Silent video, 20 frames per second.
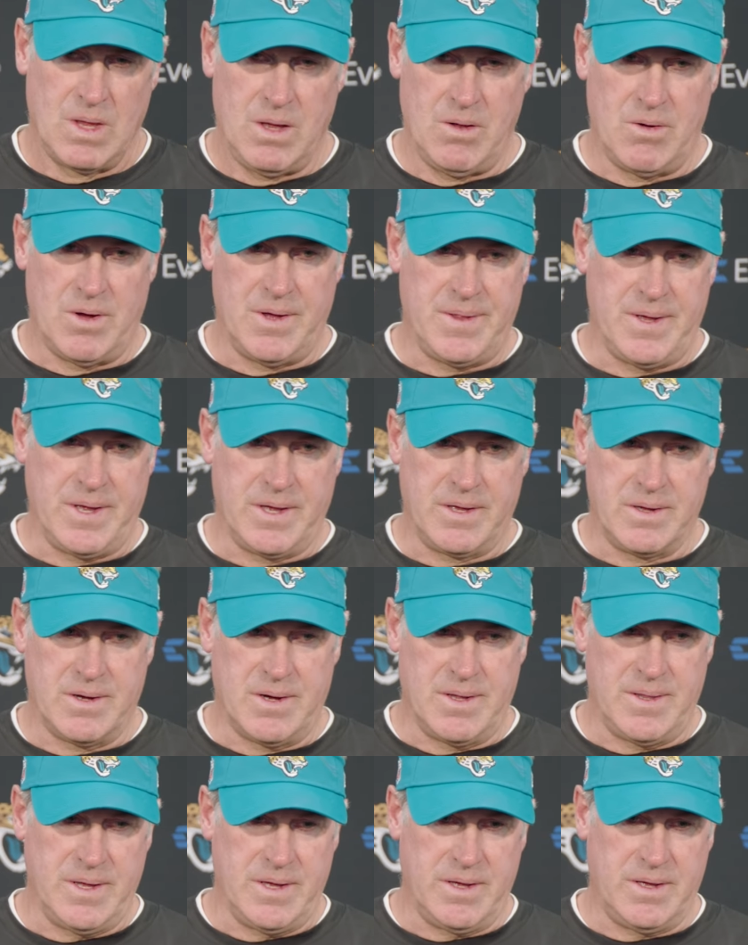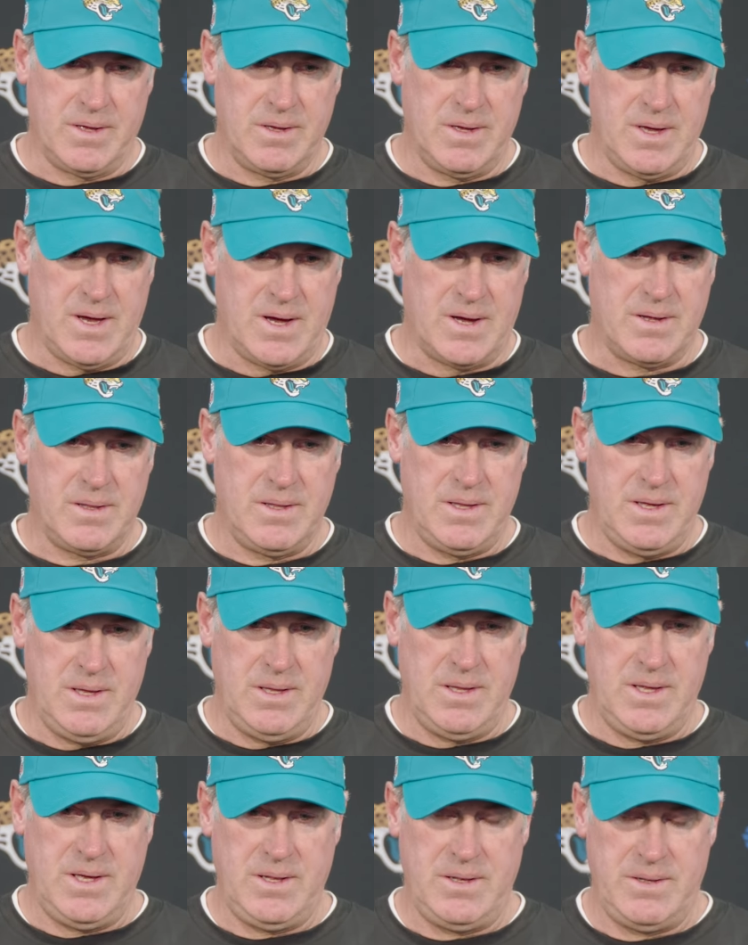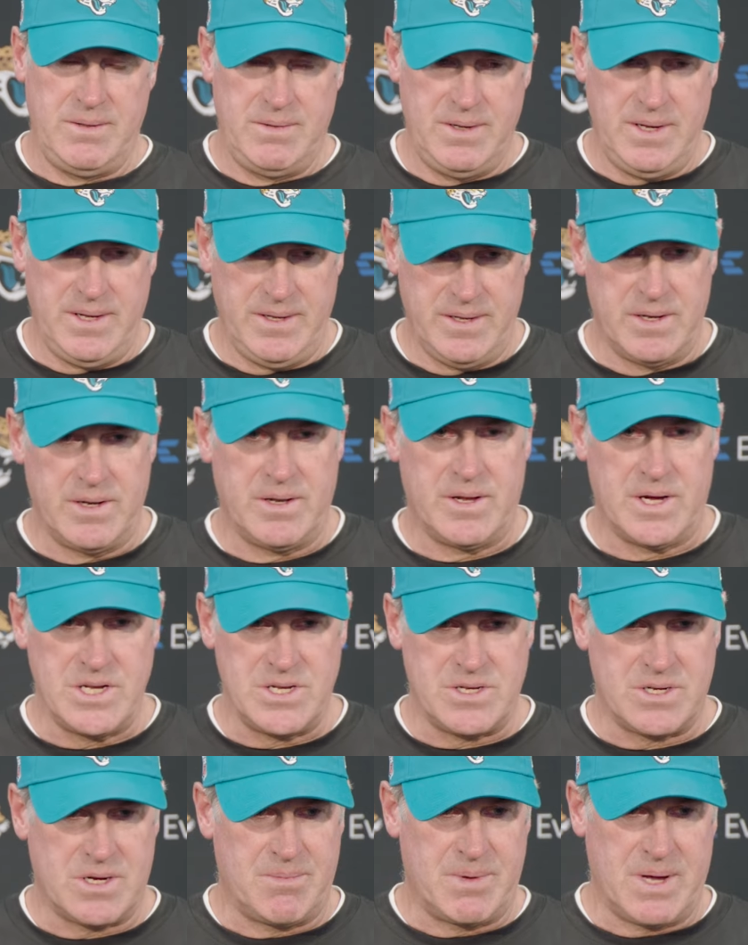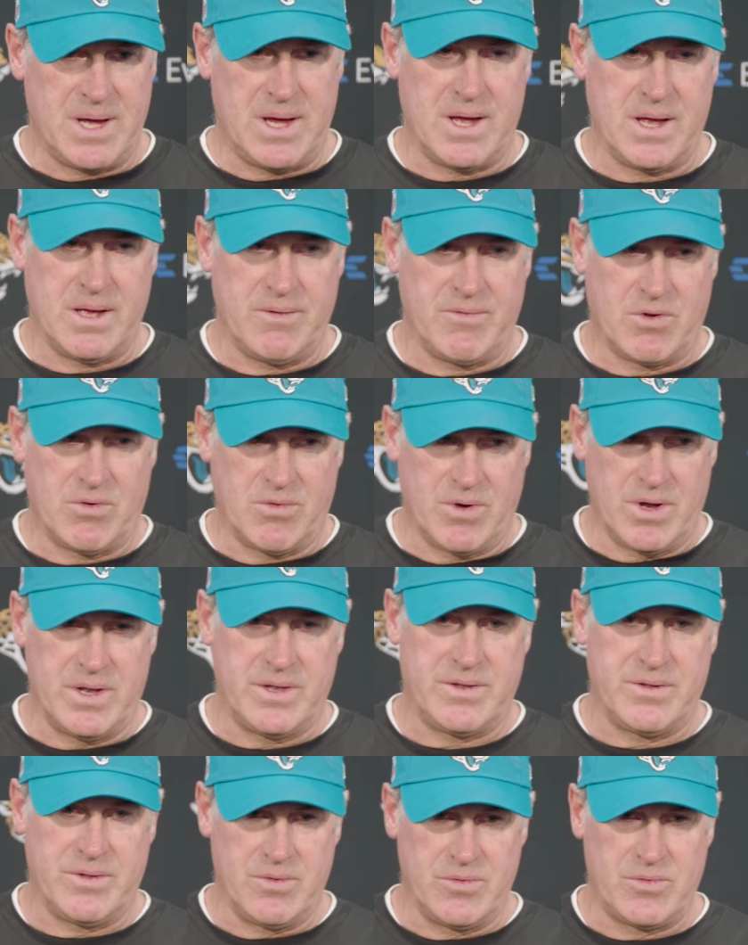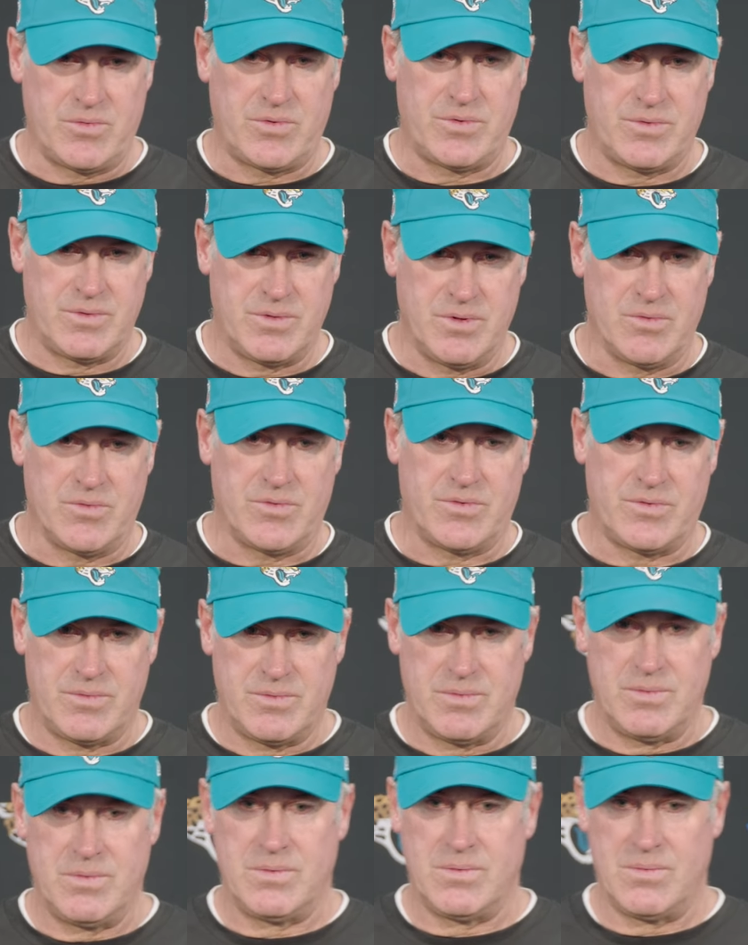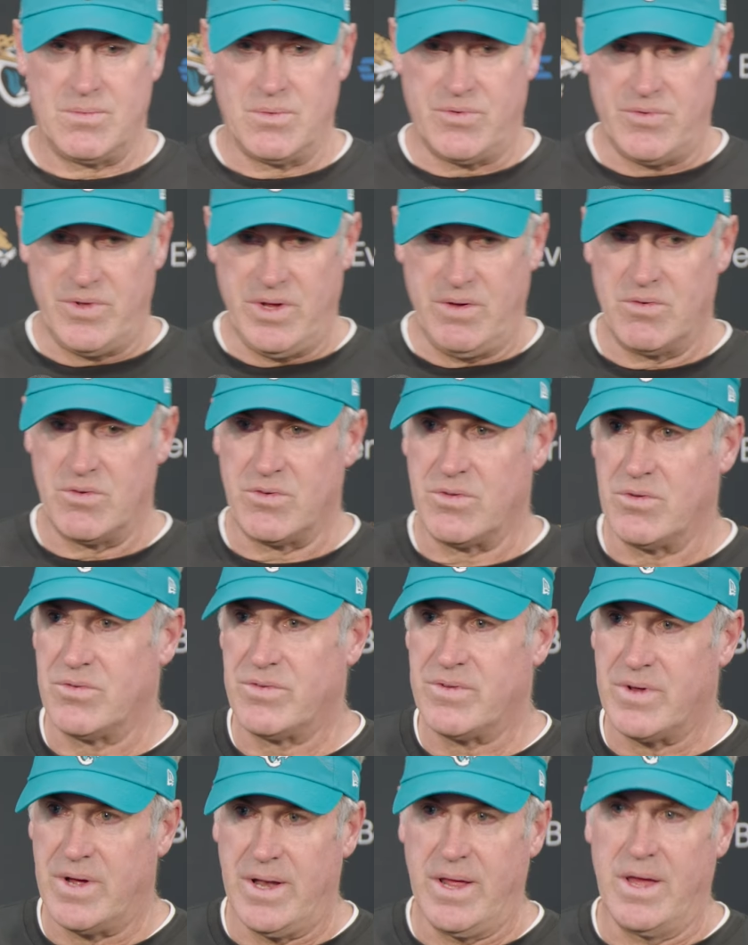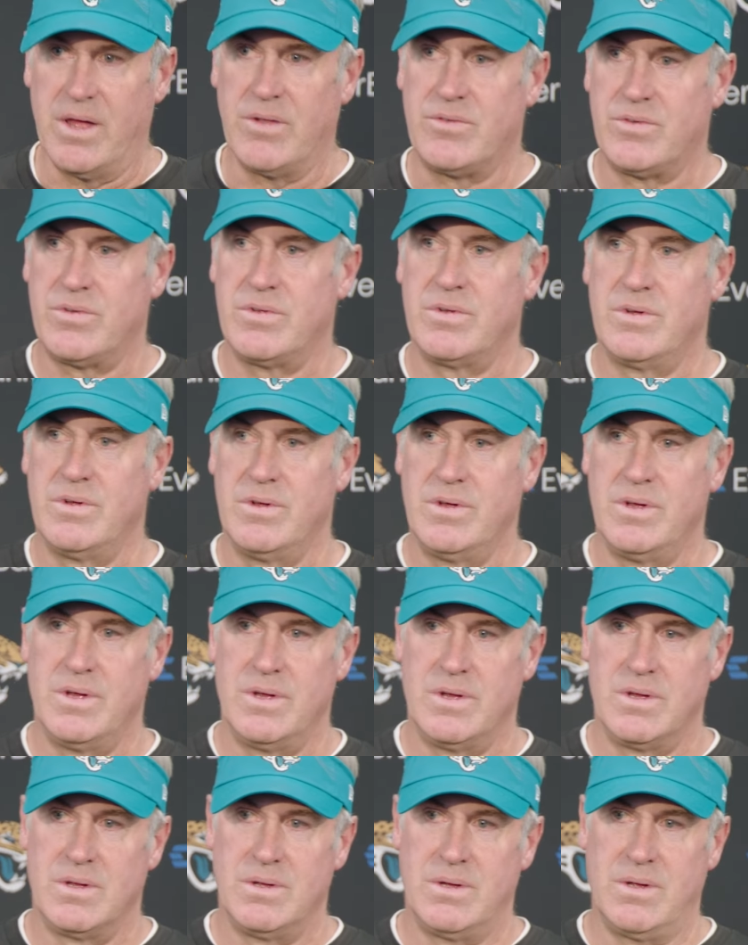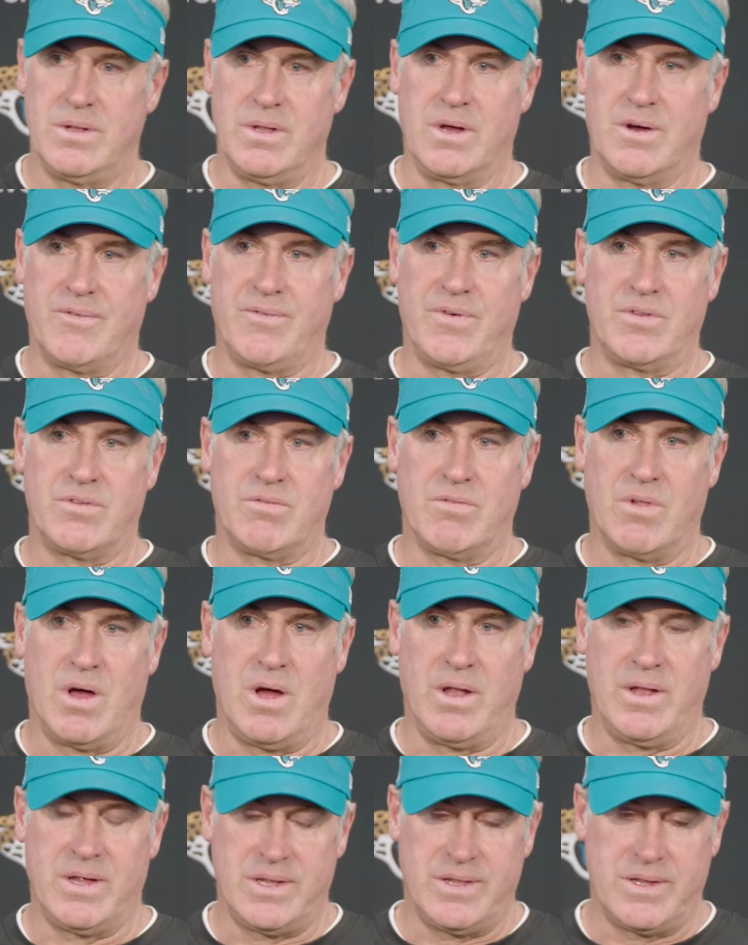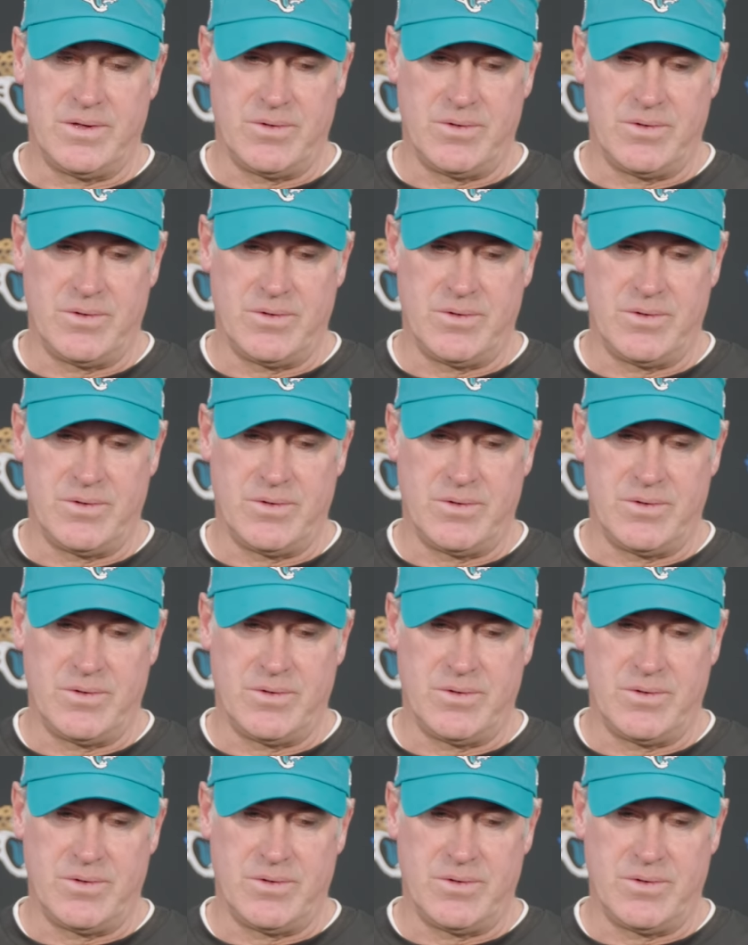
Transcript: You know, I think yeah, he did a nice job. I give a credit to those receivers and those tight ends and the offensive line.